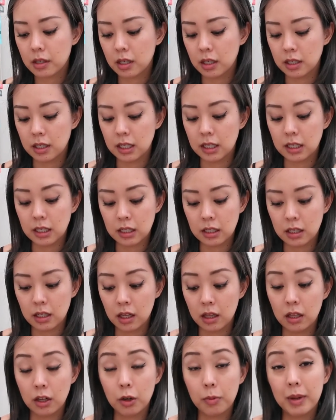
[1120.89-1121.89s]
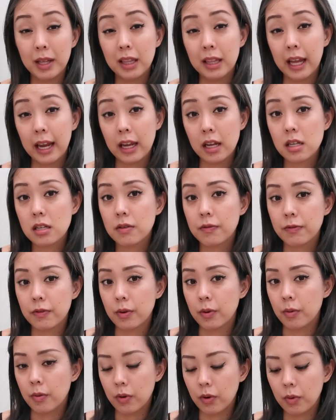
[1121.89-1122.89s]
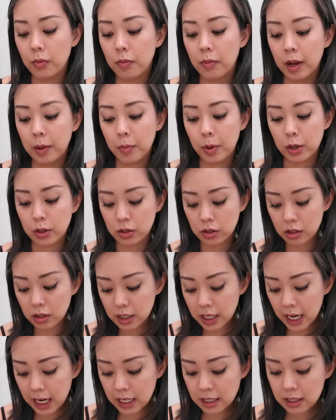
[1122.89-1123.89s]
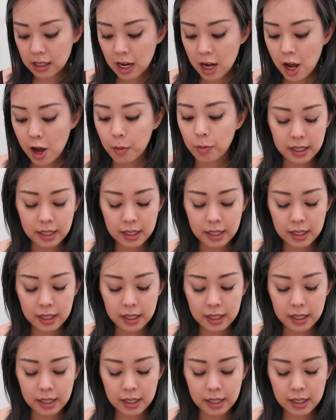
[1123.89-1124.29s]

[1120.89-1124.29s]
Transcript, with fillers: because this is a little bit light for my personal taste.